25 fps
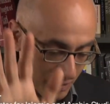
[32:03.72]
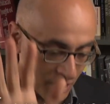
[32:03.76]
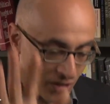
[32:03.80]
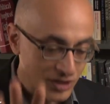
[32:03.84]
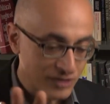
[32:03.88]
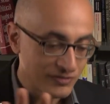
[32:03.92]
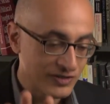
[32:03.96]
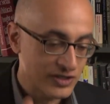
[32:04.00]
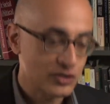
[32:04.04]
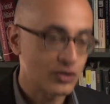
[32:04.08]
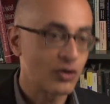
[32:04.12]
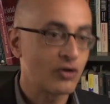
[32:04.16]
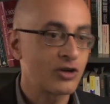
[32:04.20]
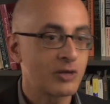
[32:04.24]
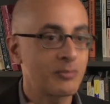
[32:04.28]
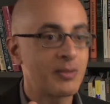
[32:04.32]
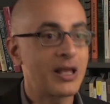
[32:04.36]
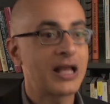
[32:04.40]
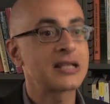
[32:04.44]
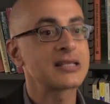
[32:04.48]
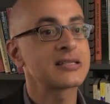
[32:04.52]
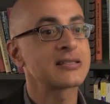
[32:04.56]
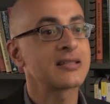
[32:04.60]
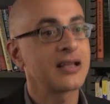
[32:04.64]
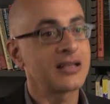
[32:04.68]
part of historic
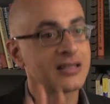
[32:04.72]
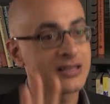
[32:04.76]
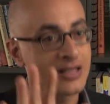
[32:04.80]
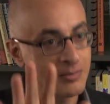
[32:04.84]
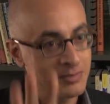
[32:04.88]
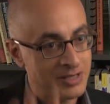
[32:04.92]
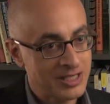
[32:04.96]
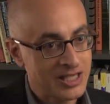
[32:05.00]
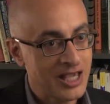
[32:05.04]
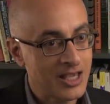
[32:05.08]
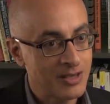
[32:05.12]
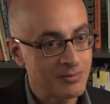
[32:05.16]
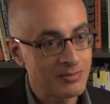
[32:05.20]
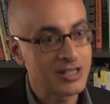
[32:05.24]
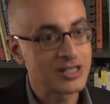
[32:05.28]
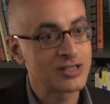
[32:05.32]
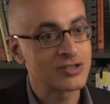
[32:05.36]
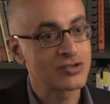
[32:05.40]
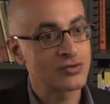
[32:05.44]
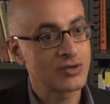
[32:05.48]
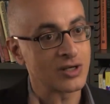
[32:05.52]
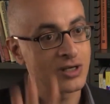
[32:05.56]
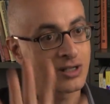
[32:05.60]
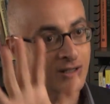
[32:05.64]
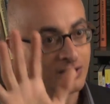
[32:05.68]
Palestine that became
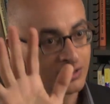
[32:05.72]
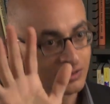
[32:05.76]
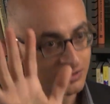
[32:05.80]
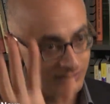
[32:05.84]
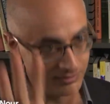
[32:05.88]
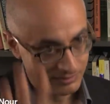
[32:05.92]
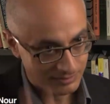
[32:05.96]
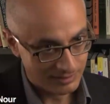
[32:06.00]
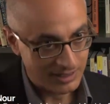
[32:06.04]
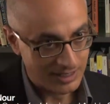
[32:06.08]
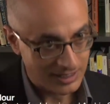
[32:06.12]
Israel,